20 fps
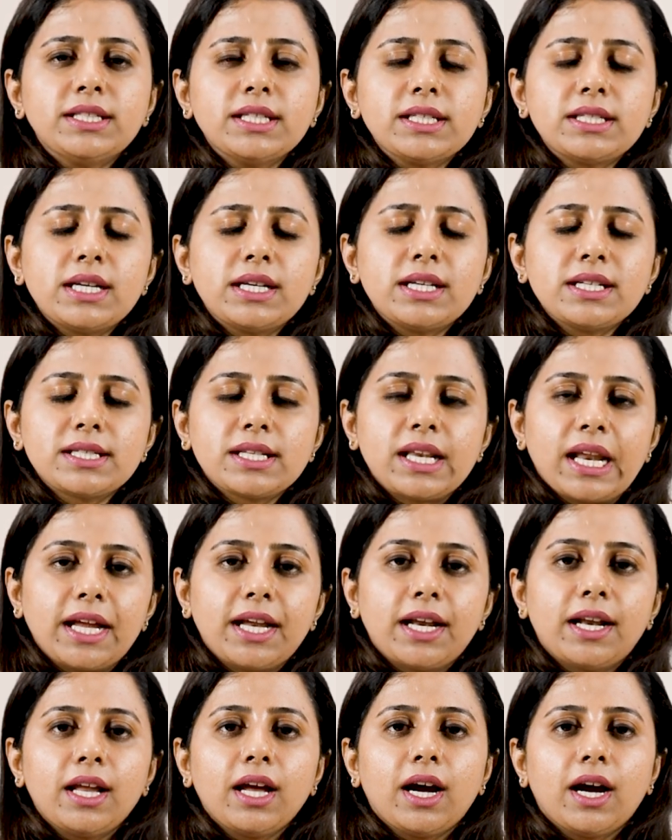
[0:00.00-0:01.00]
Just at a
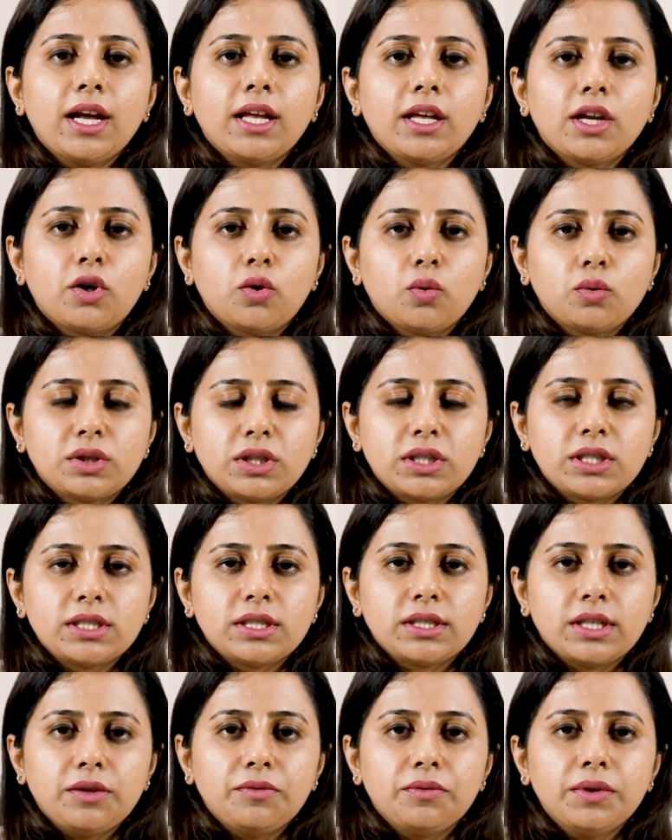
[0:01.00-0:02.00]
slightly higher dose it
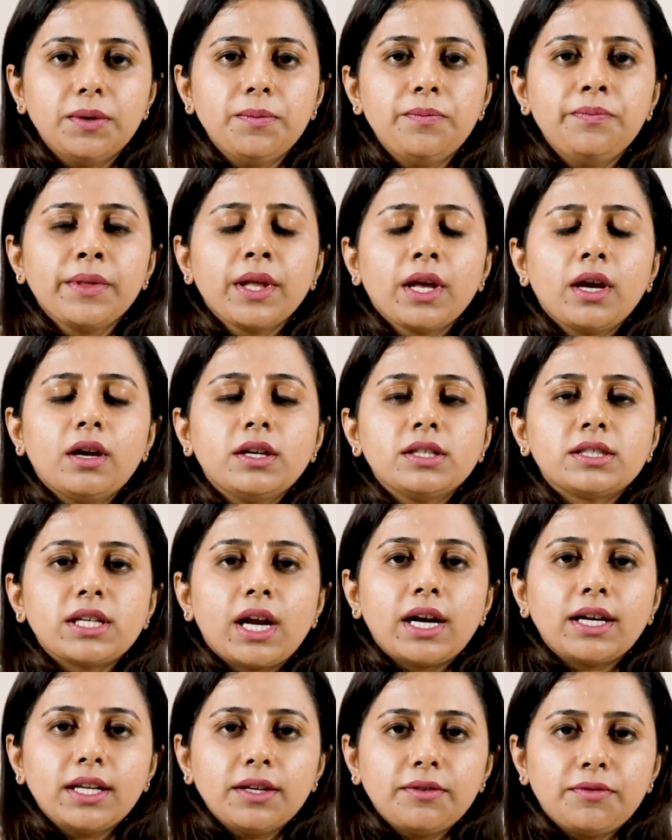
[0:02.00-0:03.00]
is given,
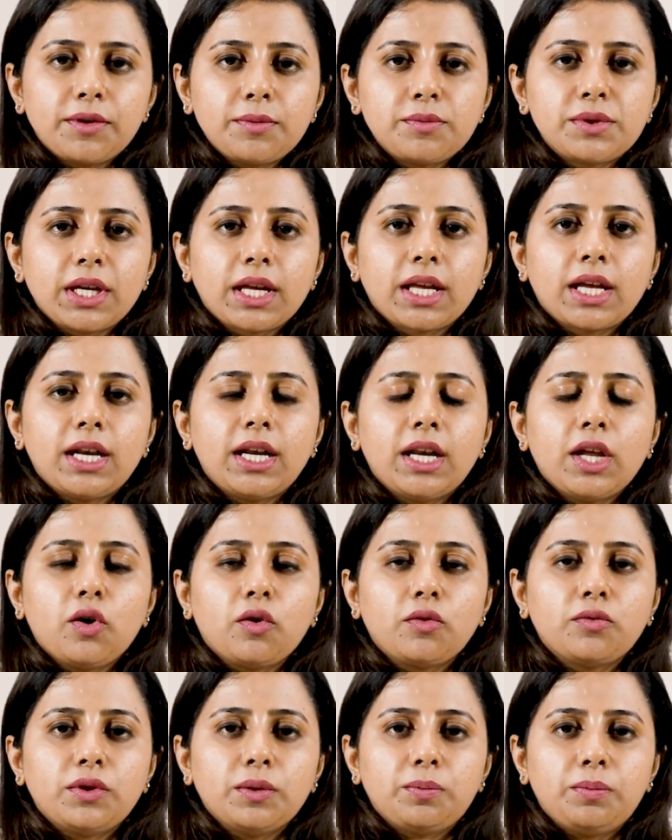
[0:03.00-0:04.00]
starting from second day
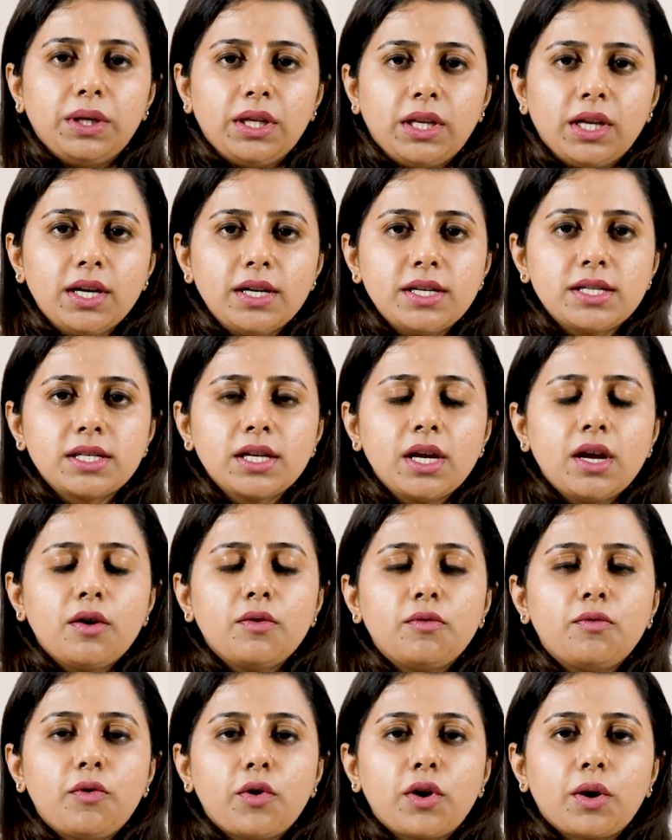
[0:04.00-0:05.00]
of the periods
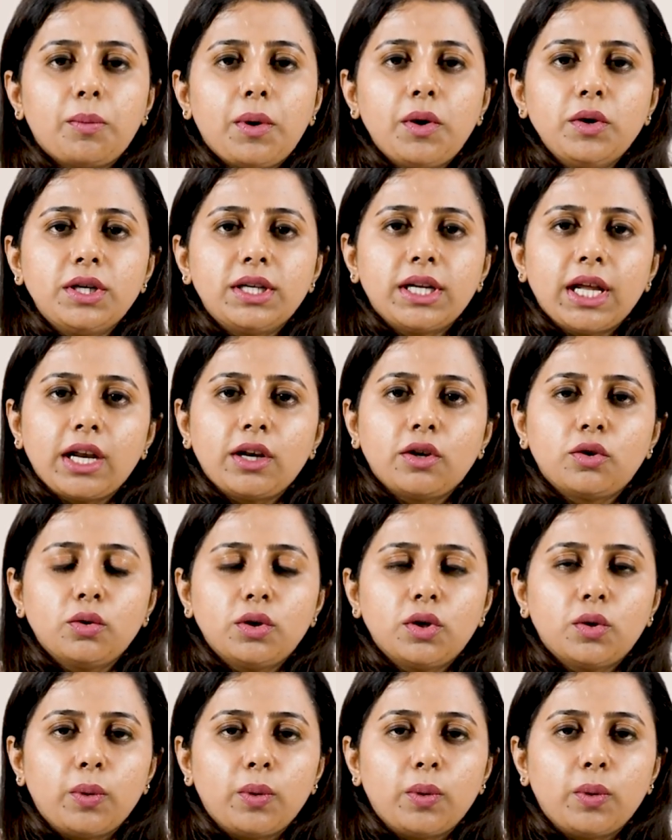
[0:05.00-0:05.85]
for about 10 to